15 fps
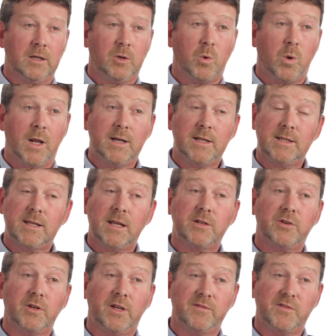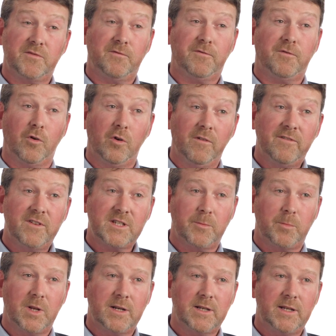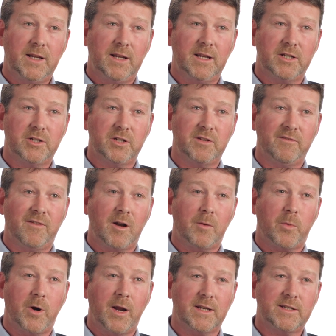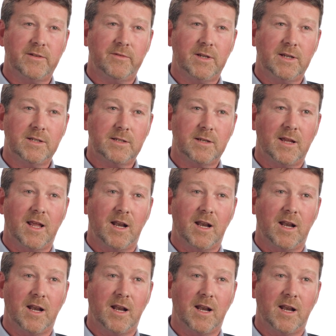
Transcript: Quality Center gives full visibility into developer activities